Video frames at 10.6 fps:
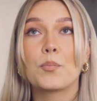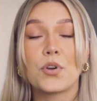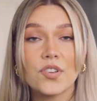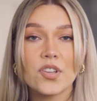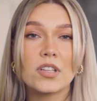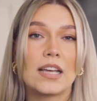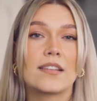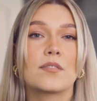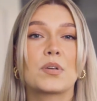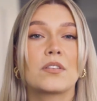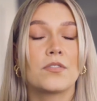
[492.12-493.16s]
Person
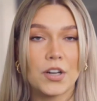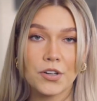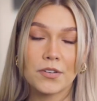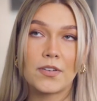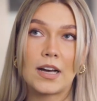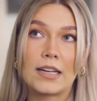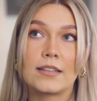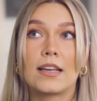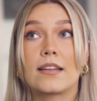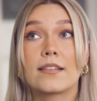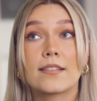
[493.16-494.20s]
that's been verified
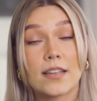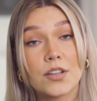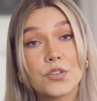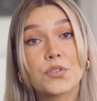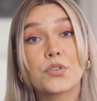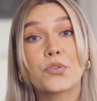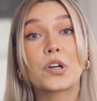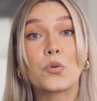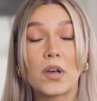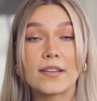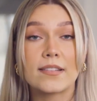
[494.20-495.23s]
and sent you the
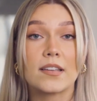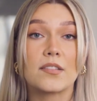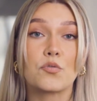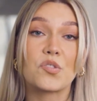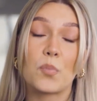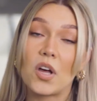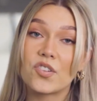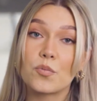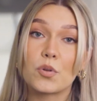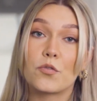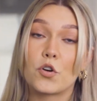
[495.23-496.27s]
request is
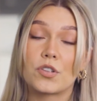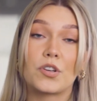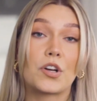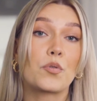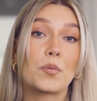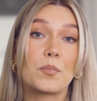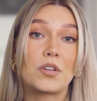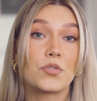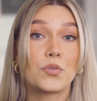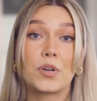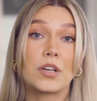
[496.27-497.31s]
responsible for the
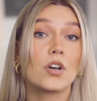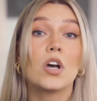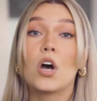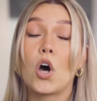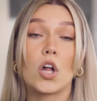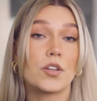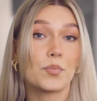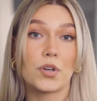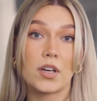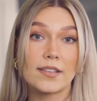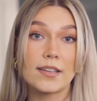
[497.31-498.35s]
equipment during all the
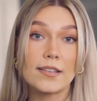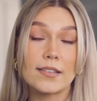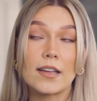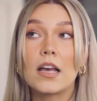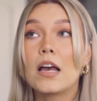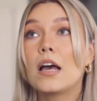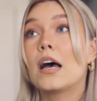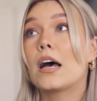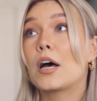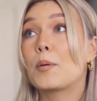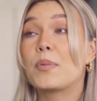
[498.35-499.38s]
process.
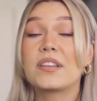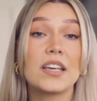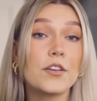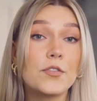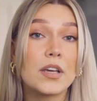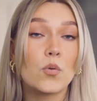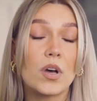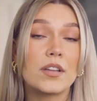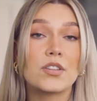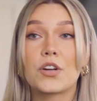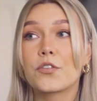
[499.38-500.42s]
But if they
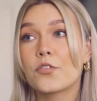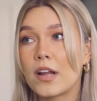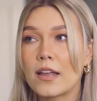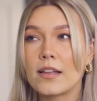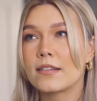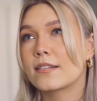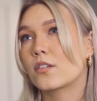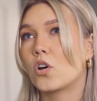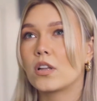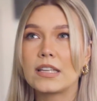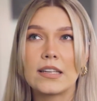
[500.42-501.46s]
want their friends,
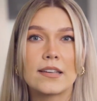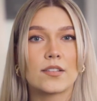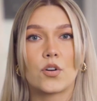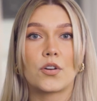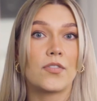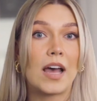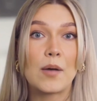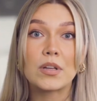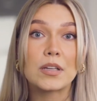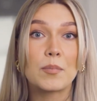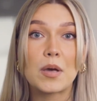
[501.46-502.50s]
colleagues, or
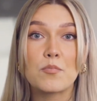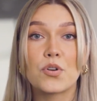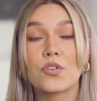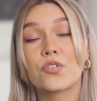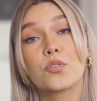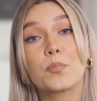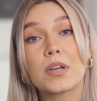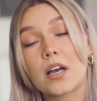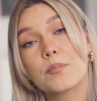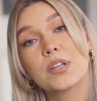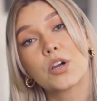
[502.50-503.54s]
family members to pick
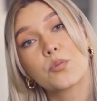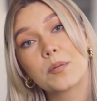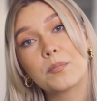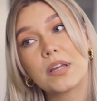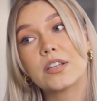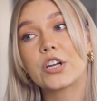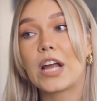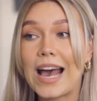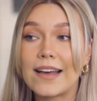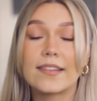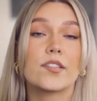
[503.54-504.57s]
up the equipment, there
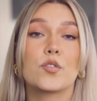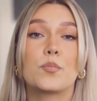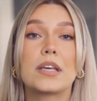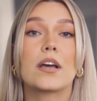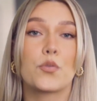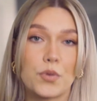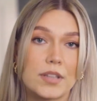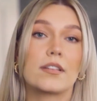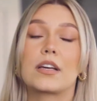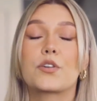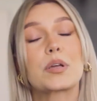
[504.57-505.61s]
has to be a
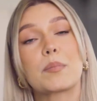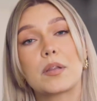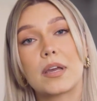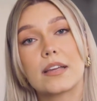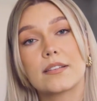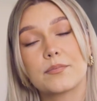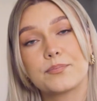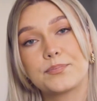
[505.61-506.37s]
written agreement made.